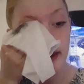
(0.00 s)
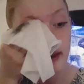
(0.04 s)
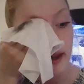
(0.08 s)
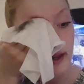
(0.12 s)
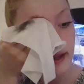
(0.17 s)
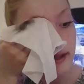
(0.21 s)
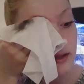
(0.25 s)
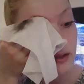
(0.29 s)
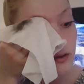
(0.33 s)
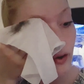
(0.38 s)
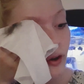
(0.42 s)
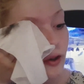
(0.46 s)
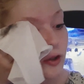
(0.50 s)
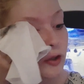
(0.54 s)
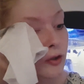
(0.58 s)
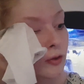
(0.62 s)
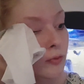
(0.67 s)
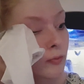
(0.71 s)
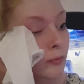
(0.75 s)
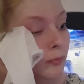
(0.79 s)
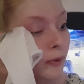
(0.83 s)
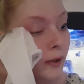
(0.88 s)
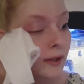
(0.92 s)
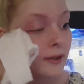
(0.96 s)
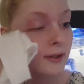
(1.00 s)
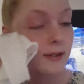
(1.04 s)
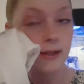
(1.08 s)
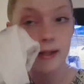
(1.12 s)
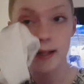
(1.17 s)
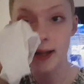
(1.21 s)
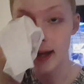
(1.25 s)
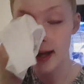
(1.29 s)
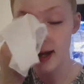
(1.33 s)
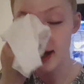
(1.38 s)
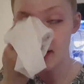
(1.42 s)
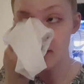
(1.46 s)
this question by
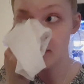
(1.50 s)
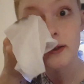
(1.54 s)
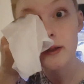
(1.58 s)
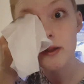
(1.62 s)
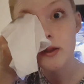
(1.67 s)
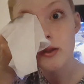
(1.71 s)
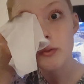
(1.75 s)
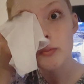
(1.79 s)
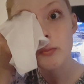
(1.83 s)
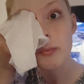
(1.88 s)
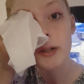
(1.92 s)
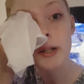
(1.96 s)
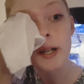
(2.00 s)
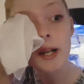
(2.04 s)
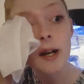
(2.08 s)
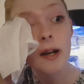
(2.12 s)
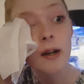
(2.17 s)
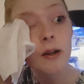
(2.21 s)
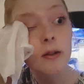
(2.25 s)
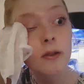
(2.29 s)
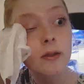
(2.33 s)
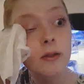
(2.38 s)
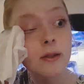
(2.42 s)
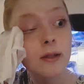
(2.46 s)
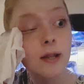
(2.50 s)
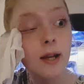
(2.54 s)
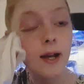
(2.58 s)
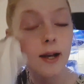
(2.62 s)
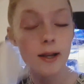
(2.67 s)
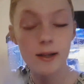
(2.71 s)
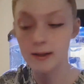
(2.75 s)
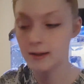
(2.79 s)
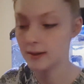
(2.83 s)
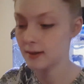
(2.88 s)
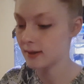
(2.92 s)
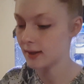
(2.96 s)
DM. Someone else
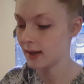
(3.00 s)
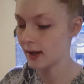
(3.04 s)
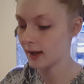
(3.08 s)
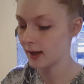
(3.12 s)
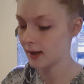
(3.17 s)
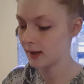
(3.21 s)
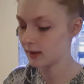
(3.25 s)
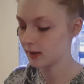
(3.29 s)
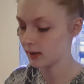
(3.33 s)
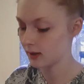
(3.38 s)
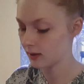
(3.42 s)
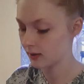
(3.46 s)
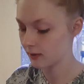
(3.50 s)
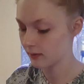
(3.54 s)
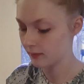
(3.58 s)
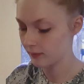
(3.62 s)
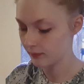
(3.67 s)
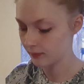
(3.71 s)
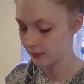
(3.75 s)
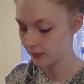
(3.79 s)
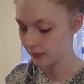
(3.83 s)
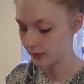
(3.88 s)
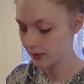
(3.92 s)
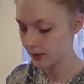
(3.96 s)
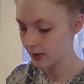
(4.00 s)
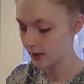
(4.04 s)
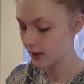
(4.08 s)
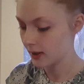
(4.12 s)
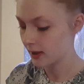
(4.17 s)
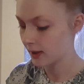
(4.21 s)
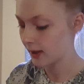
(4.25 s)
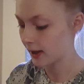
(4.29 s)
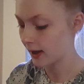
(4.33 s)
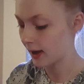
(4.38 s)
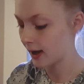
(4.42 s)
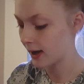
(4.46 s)
has said,
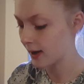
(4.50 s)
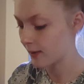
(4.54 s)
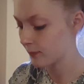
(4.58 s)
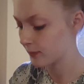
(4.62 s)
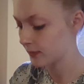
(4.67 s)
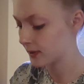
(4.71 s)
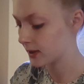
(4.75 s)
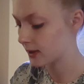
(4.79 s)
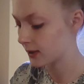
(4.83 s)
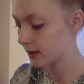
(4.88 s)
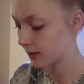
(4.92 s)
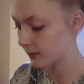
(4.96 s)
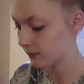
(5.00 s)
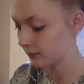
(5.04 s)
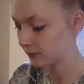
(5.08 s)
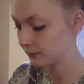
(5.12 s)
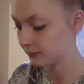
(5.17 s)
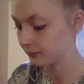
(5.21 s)
get a hamster.